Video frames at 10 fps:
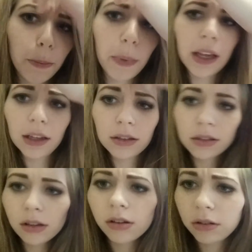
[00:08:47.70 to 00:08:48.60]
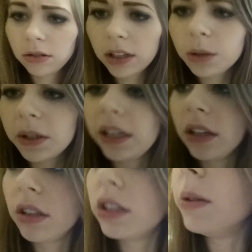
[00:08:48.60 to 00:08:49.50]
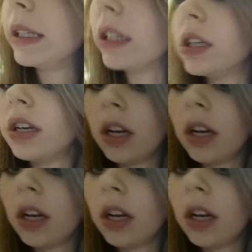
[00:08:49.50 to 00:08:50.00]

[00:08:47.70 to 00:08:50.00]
to bake. It's all liquidy and gooey.